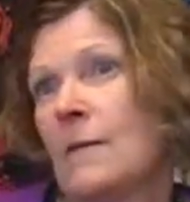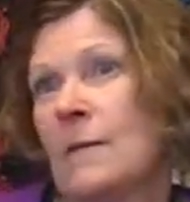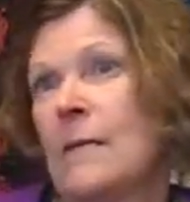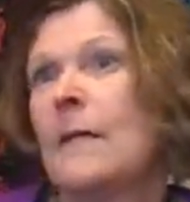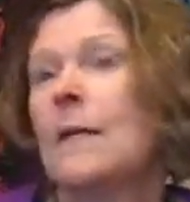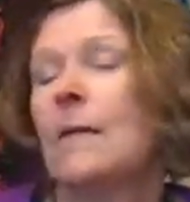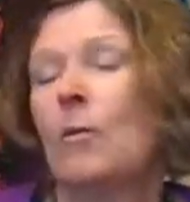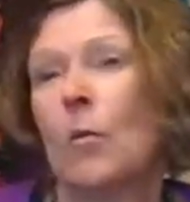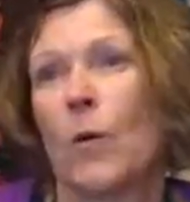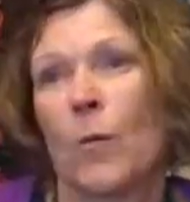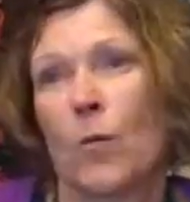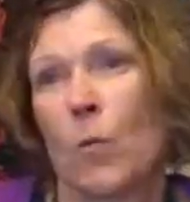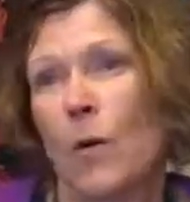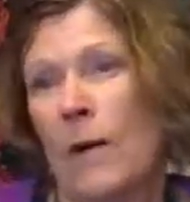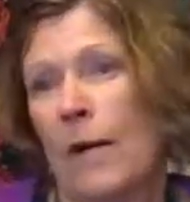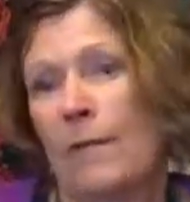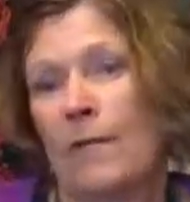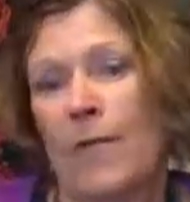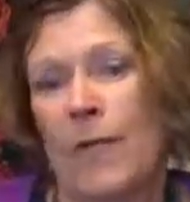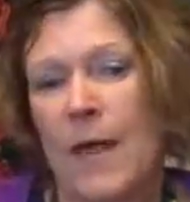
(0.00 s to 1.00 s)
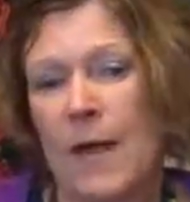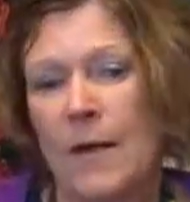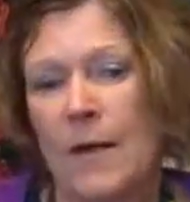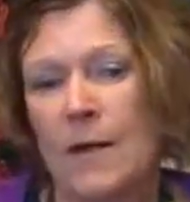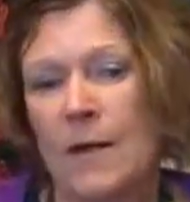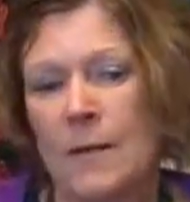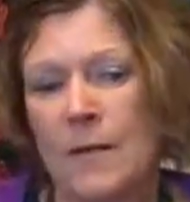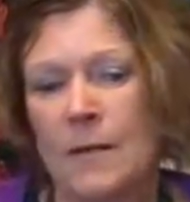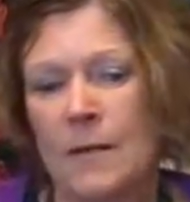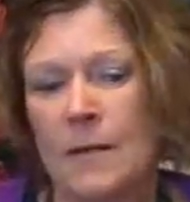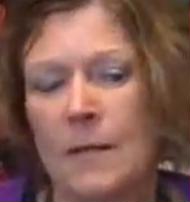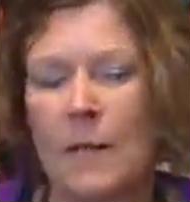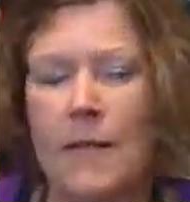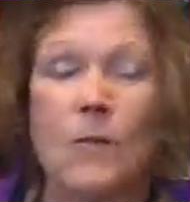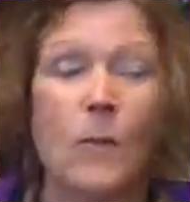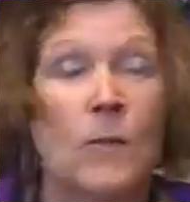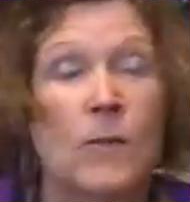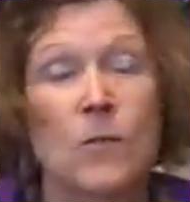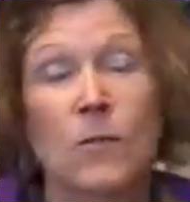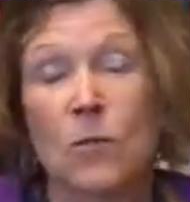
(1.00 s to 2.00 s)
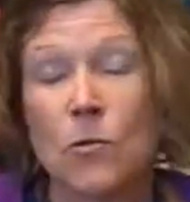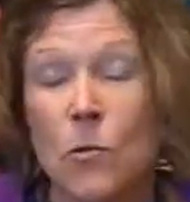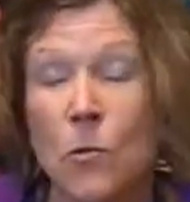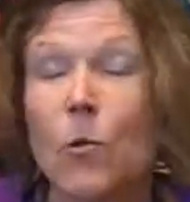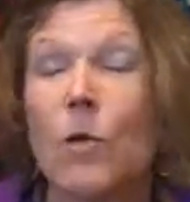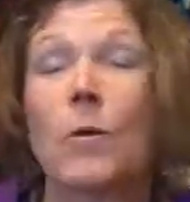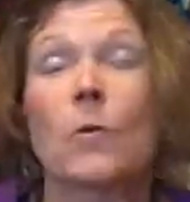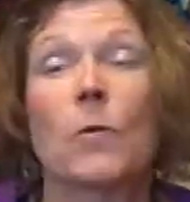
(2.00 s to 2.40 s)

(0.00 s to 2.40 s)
deal with whatever that is? And that's why working